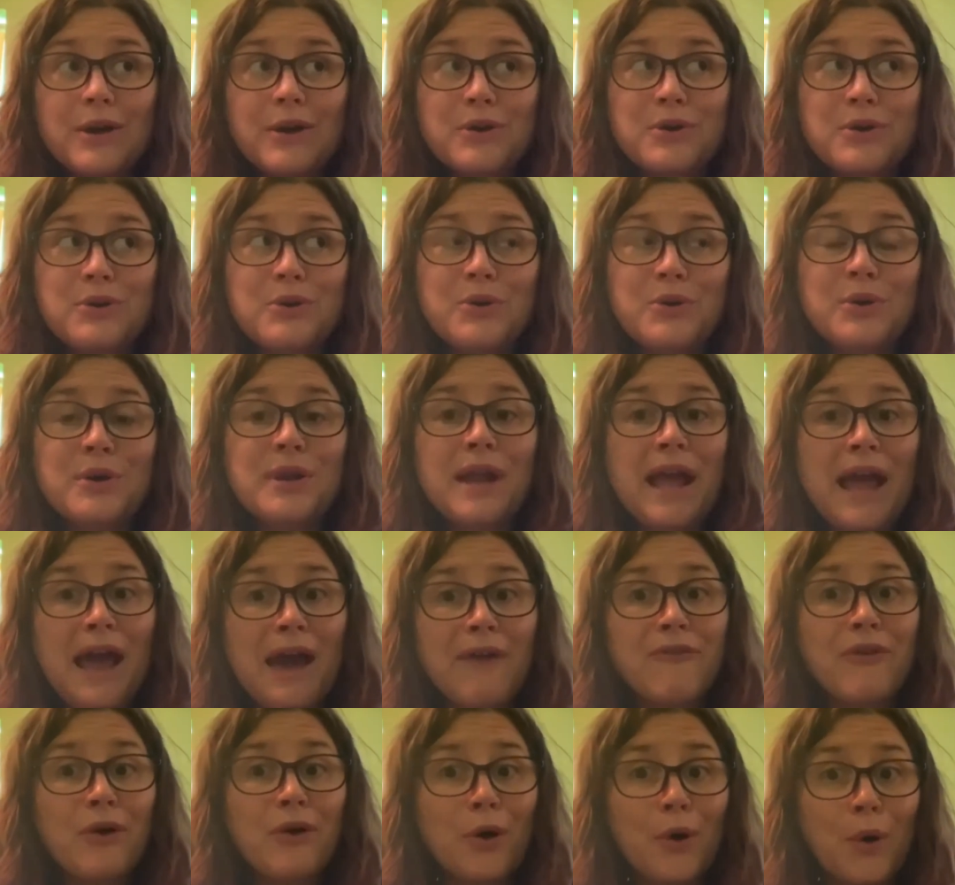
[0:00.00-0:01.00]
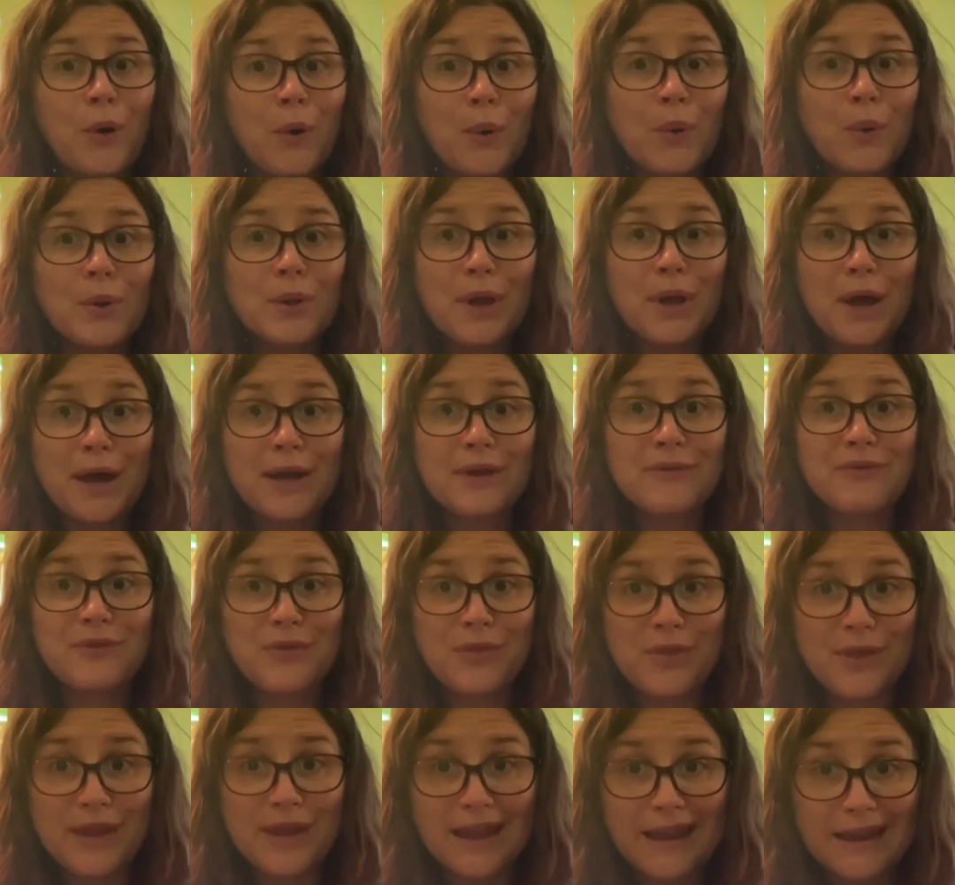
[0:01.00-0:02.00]
could have a whole lot of
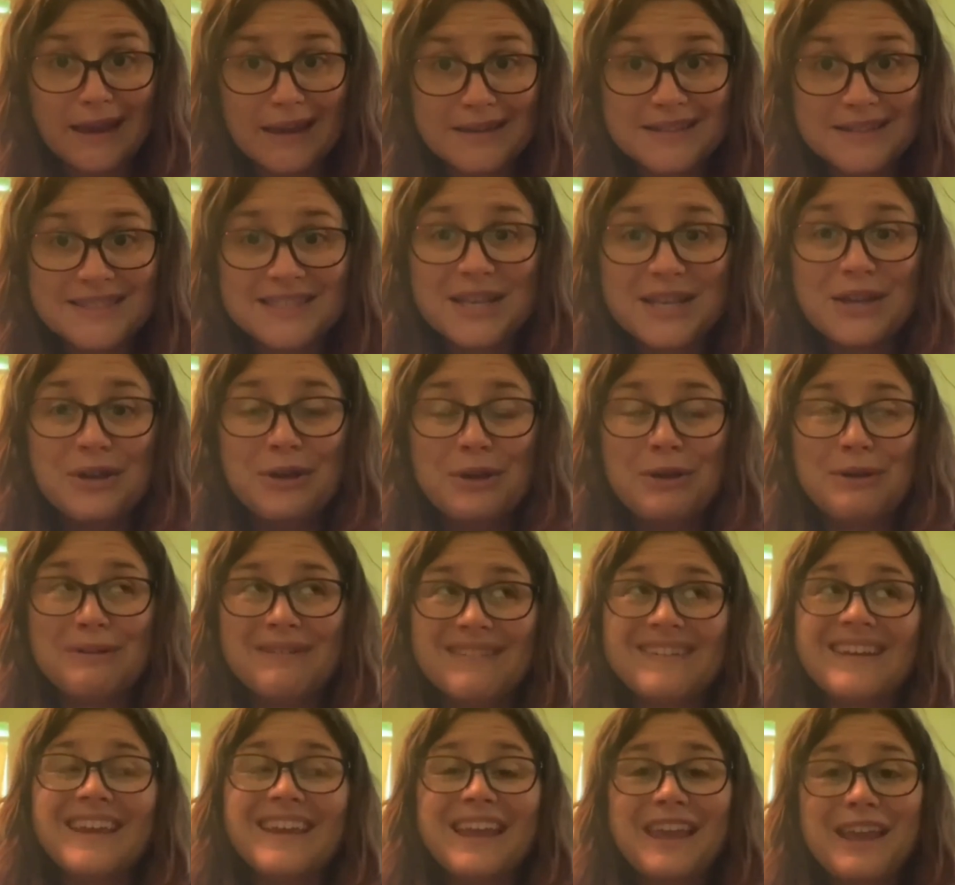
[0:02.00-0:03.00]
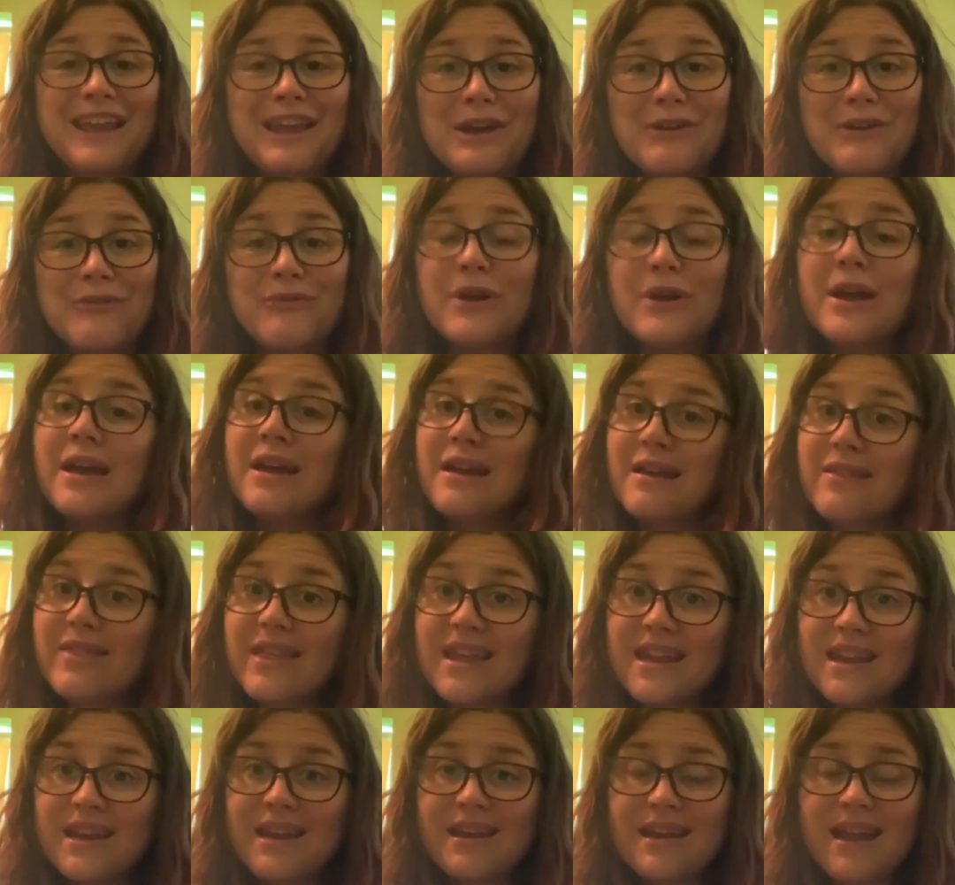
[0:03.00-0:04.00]
things if
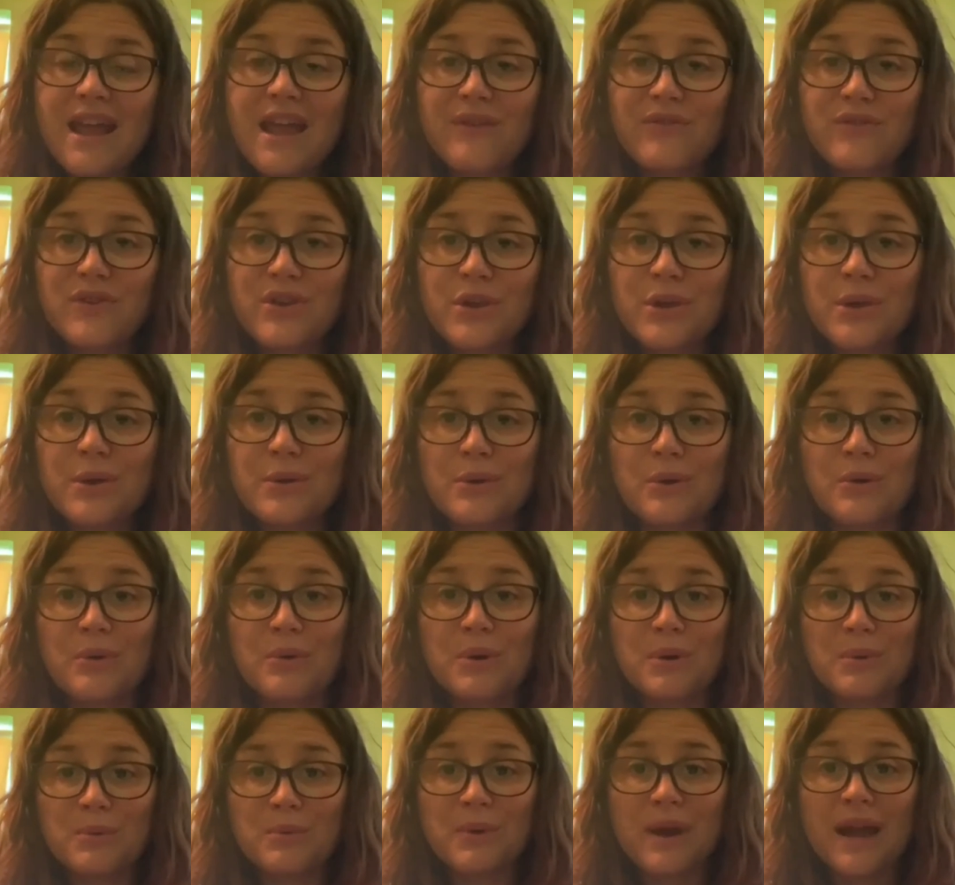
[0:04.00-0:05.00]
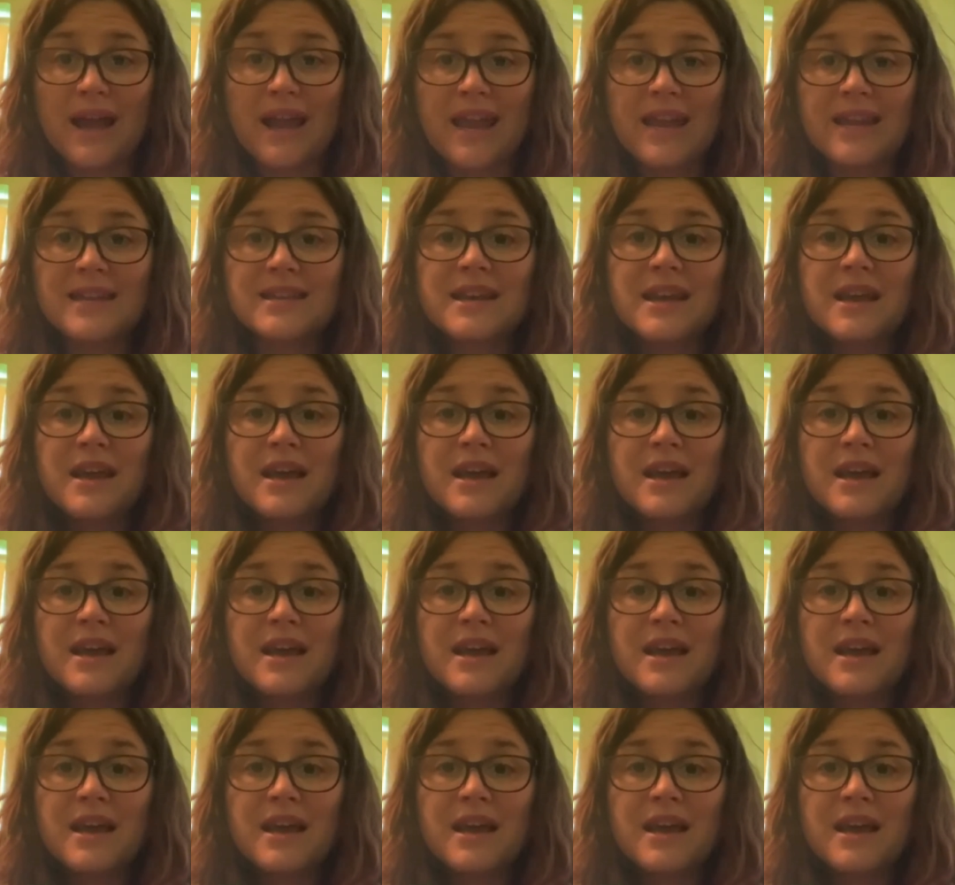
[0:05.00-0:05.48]
they didn't have you, right?